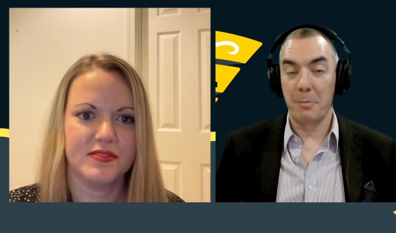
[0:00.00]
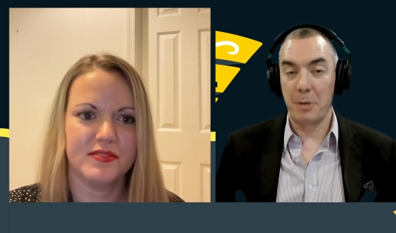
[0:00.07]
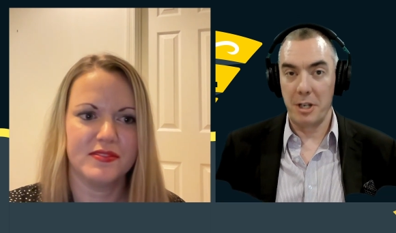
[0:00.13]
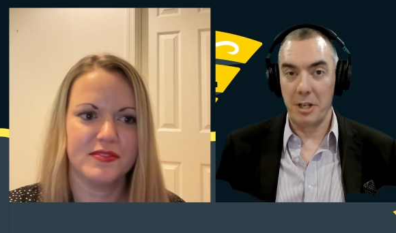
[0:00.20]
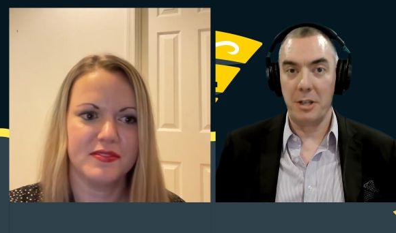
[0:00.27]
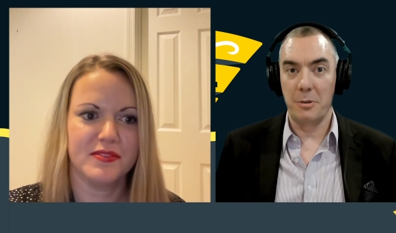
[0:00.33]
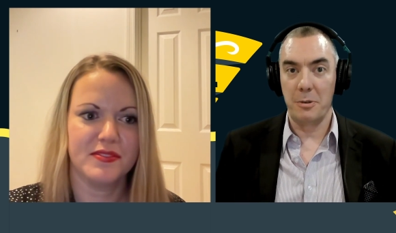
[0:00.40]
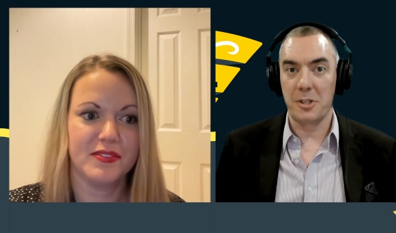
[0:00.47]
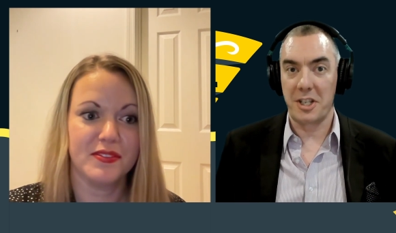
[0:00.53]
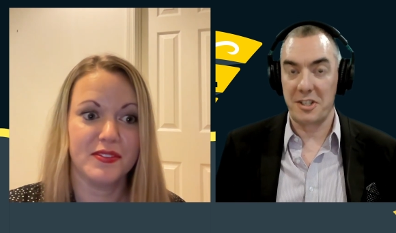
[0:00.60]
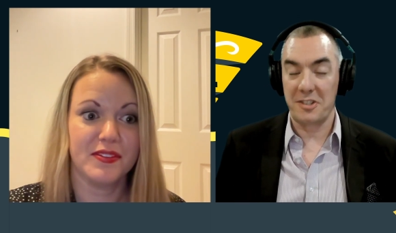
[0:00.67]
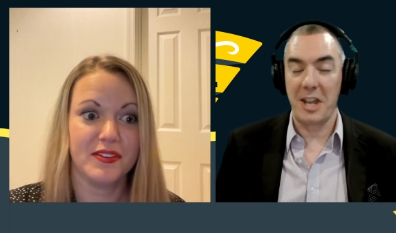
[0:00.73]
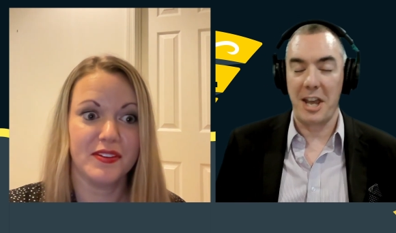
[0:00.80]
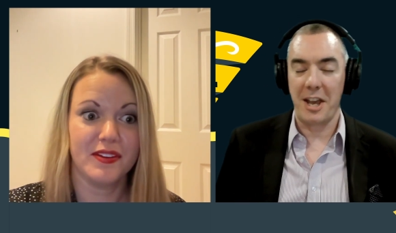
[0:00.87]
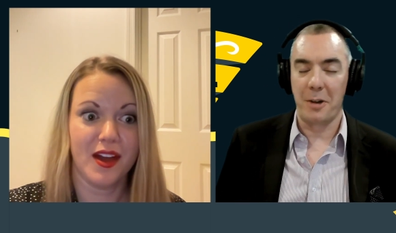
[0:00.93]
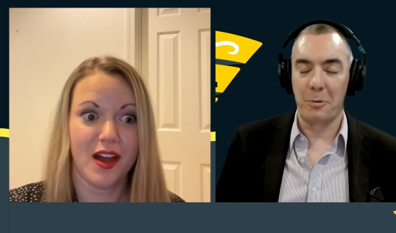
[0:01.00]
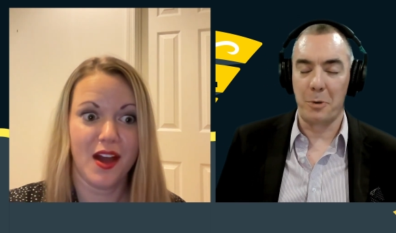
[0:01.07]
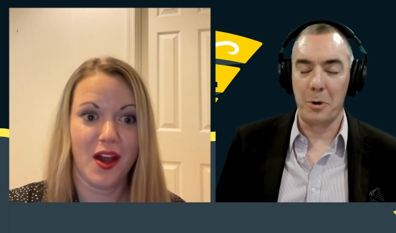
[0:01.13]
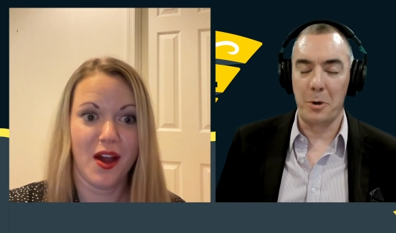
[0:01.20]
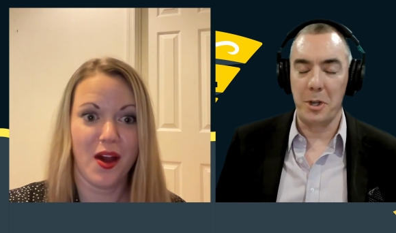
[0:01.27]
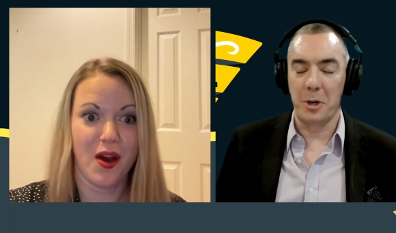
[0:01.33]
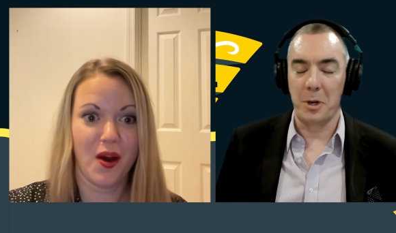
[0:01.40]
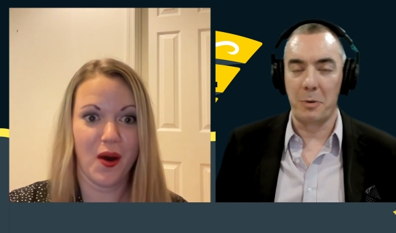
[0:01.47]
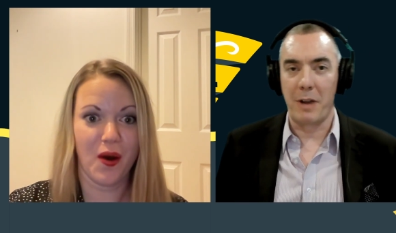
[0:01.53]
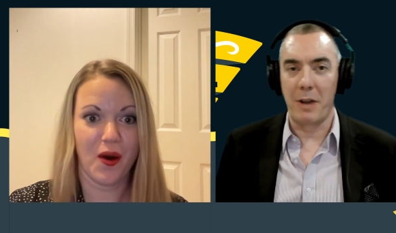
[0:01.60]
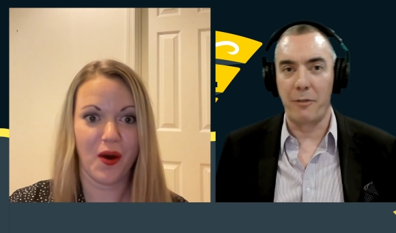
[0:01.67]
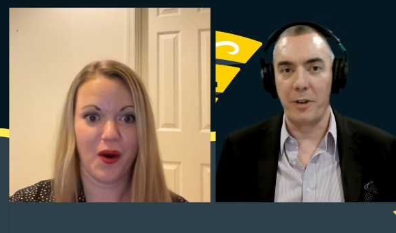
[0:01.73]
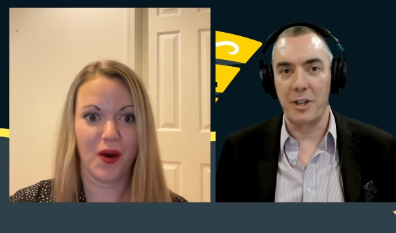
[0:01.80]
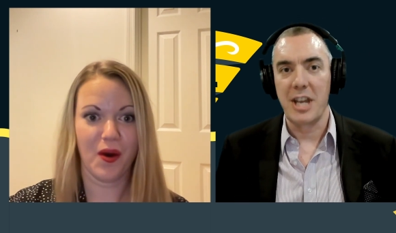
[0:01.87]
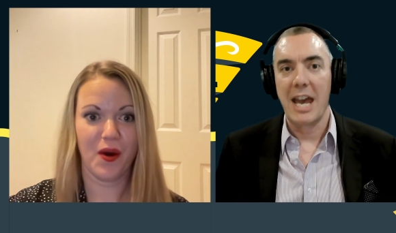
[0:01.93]
Speaker 1: I'm going to use a, a rodeo
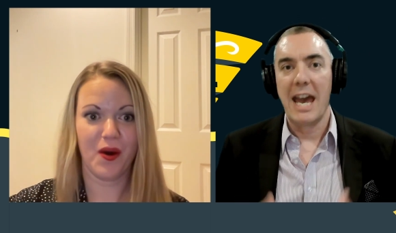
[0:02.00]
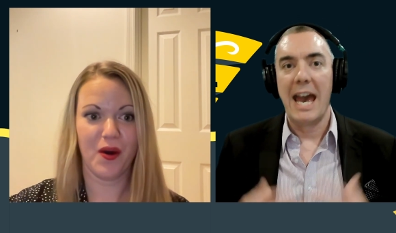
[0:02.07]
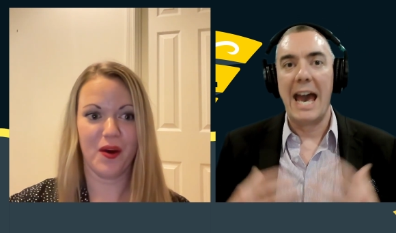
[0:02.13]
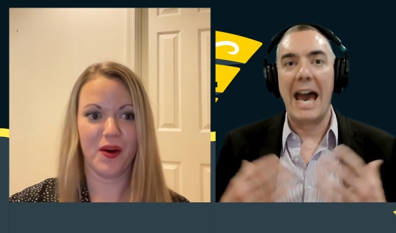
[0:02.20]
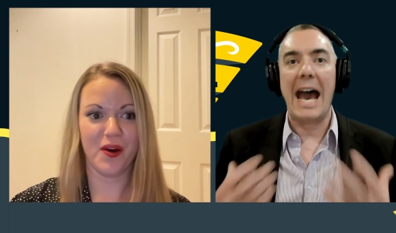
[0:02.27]
reference.